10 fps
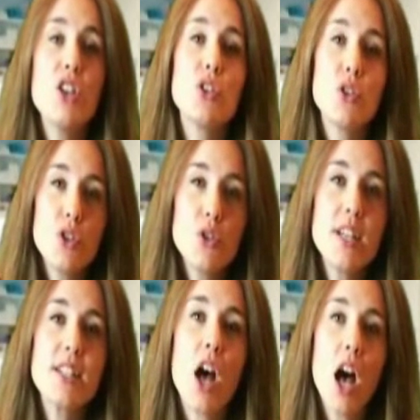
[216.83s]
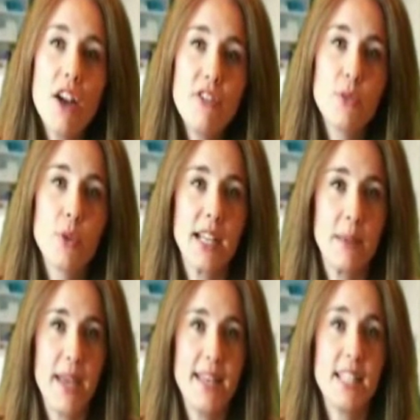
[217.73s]
Surgery is often
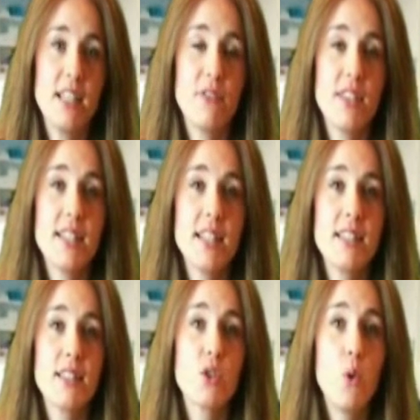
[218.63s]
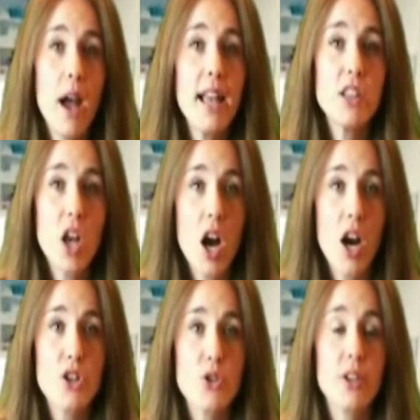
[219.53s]
recommended if the cyst is quite
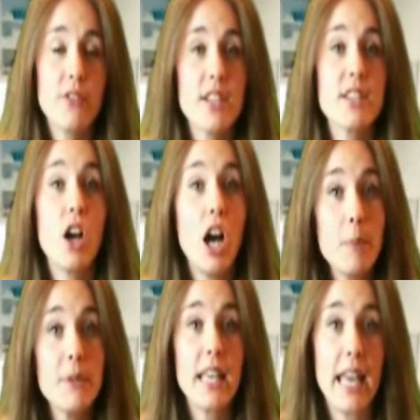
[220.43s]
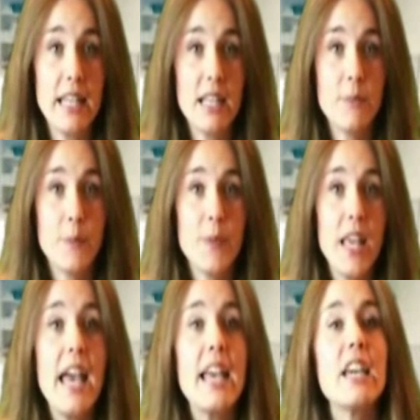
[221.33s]
large or if it is complicated.
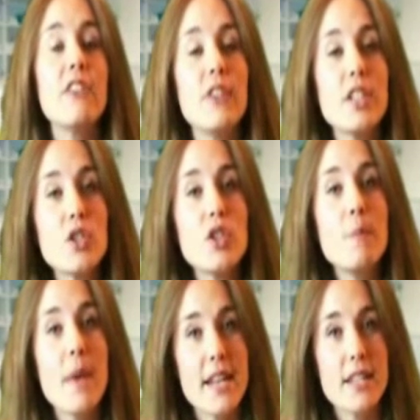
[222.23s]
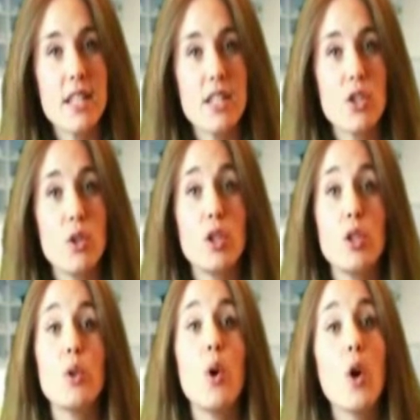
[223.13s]
Conventional medicines
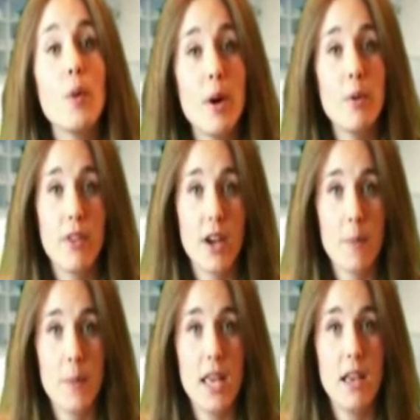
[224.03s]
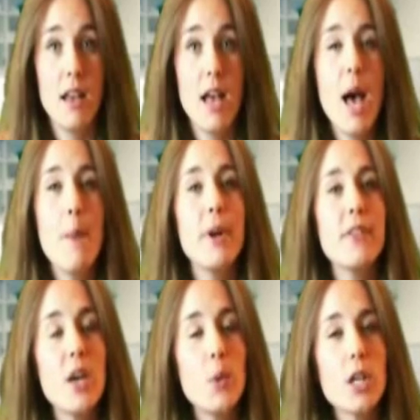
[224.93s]
include hormone therapy,
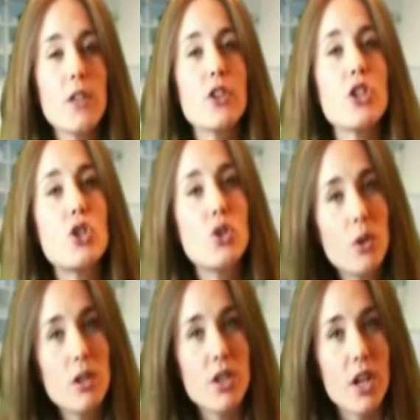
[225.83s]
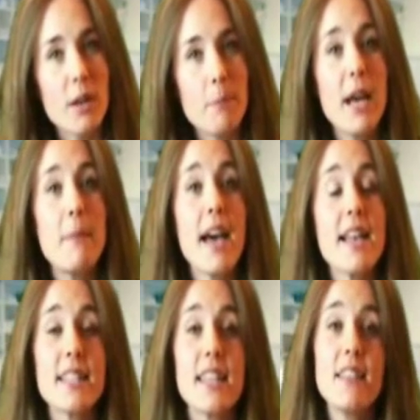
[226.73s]
but they work for the short term by
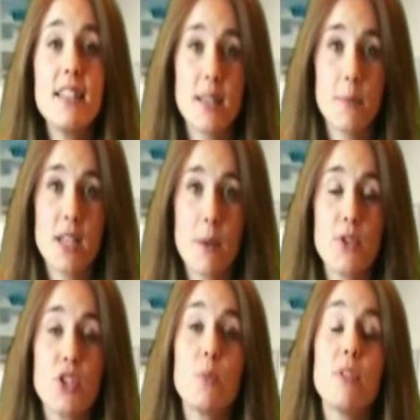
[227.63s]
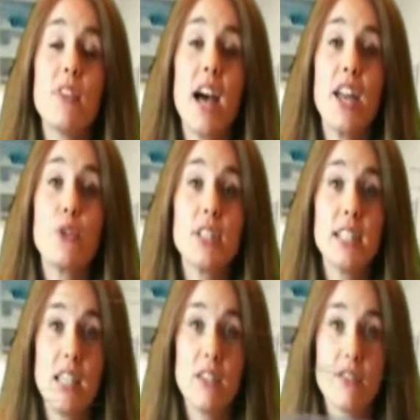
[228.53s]
masking the symptoms to provide
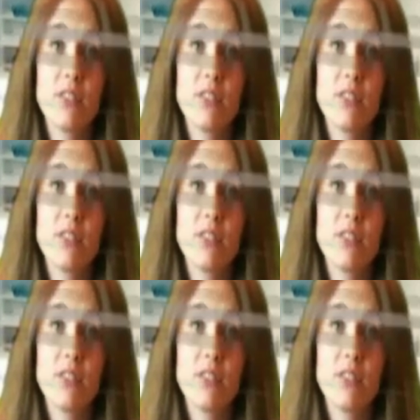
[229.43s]
relief.